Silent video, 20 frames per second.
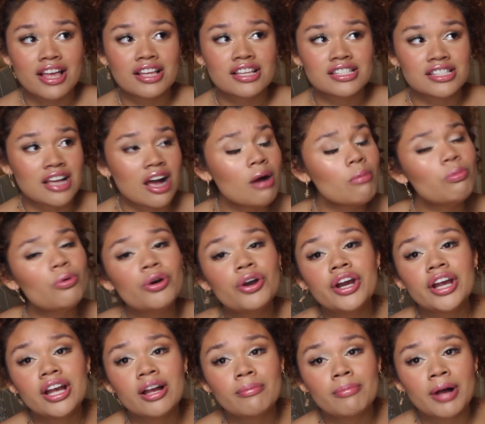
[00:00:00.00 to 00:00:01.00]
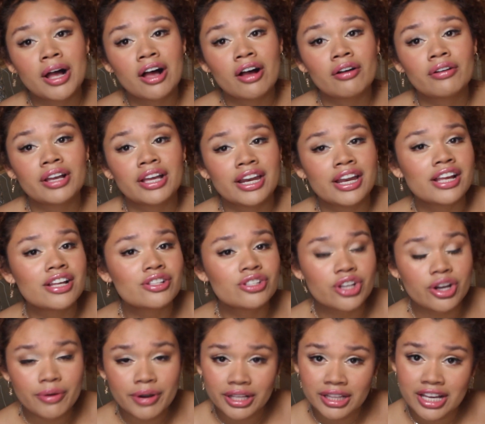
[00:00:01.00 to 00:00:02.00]
Stop worrying about getting
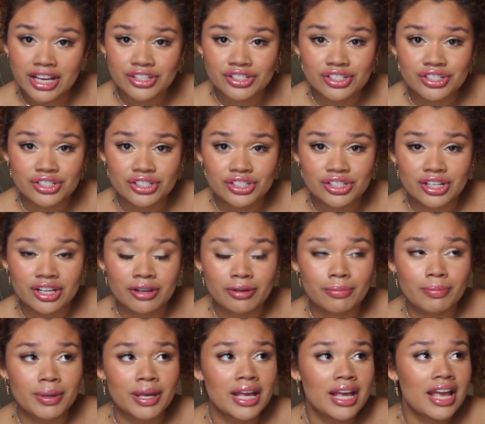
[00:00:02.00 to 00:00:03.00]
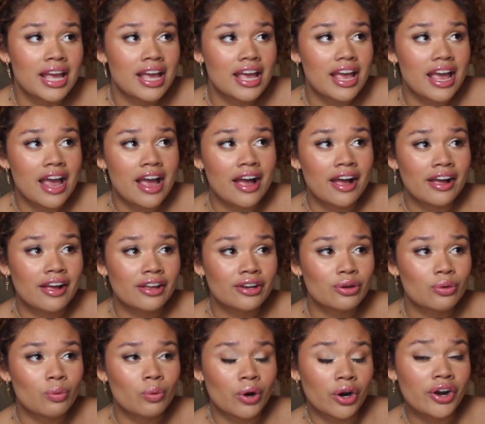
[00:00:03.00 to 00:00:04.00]
into a relationship and
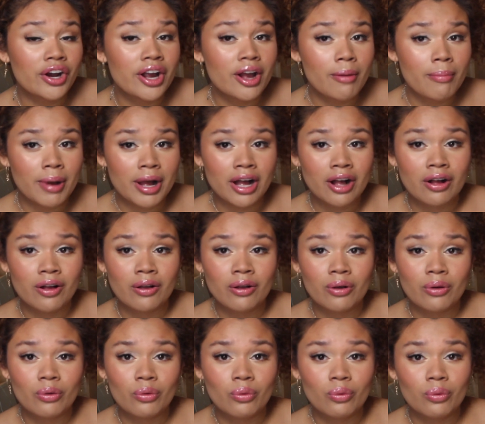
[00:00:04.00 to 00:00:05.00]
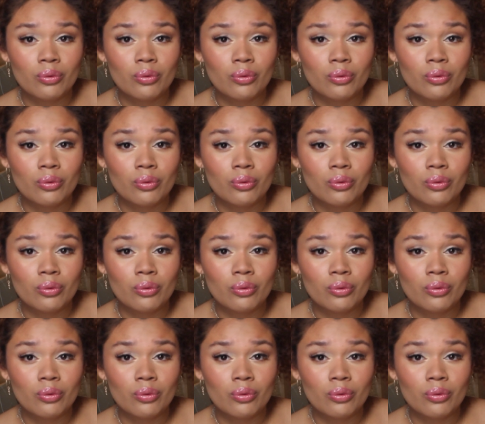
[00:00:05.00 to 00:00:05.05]
worry about